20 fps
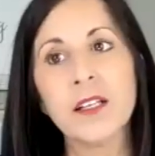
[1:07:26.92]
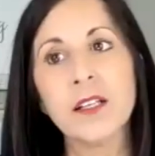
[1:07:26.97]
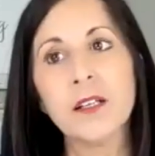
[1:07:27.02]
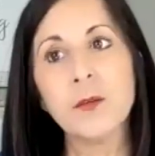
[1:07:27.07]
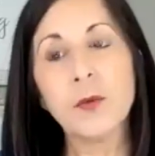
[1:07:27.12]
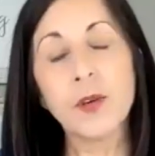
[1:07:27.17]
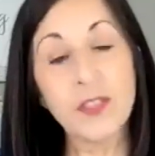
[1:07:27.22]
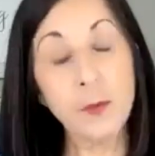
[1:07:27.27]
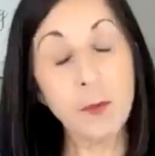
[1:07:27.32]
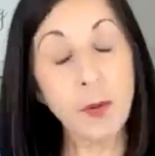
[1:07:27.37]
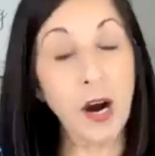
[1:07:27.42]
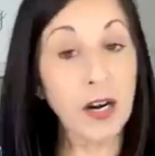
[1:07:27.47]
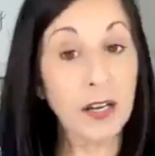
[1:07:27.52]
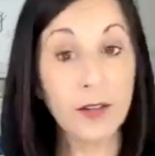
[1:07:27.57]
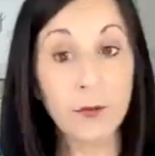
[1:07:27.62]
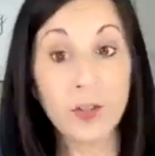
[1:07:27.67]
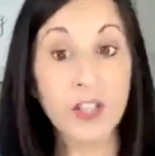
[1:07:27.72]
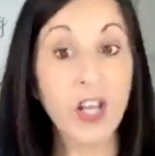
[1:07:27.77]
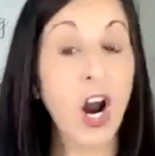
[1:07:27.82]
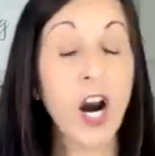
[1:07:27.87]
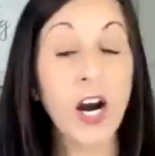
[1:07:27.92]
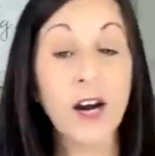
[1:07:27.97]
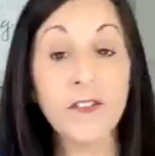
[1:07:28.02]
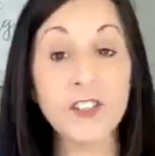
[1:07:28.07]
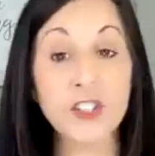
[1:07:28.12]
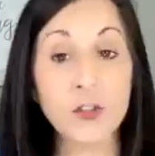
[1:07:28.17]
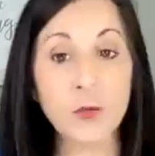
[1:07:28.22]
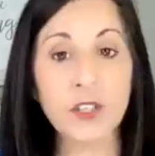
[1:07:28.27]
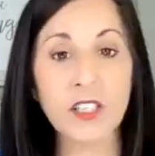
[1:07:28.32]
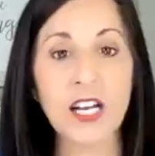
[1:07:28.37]
when the barley, when the
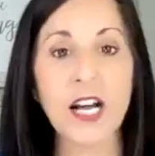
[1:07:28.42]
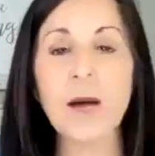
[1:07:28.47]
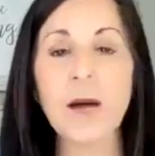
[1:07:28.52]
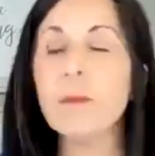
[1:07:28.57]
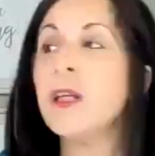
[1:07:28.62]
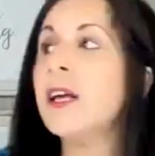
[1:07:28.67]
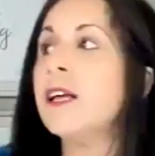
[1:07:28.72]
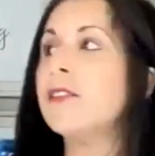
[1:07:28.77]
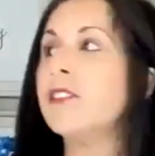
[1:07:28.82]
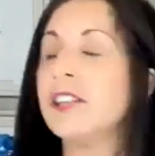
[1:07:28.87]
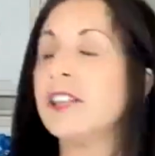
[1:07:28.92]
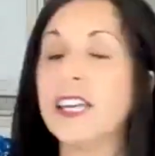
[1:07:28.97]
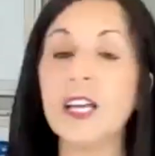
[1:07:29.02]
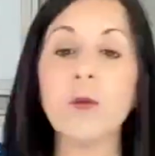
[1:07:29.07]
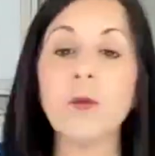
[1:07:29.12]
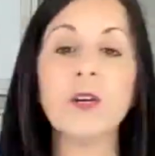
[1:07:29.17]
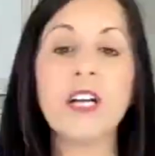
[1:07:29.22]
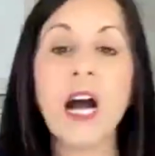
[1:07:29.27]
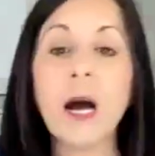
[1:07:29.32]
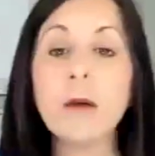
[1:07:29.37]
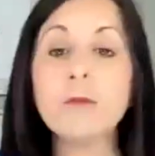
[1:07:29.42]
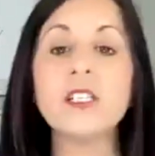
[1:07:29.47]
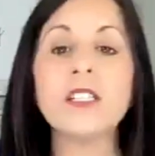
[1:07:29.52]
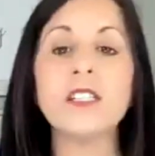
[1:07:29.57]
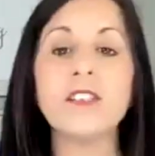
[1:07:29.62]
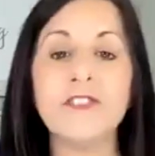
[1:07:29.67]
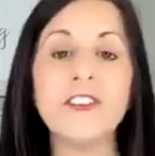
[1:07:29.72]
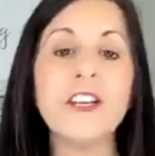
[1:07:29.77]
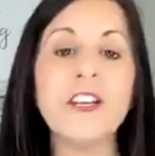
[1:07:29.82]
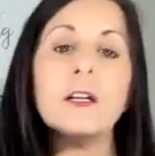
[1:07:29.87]
harvest would come, the king would come to
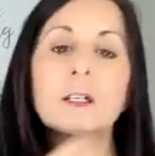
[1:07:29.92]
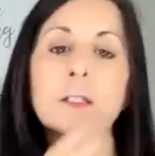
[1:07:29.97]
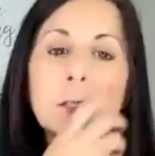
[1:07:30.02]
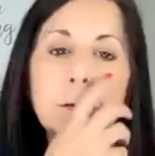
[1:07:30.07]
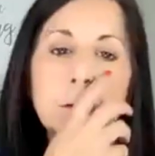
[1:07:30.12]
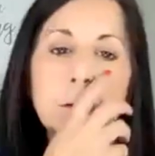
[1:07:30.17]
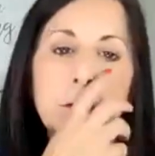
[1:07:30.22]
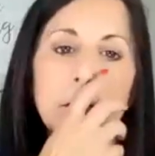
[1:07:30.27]
the field.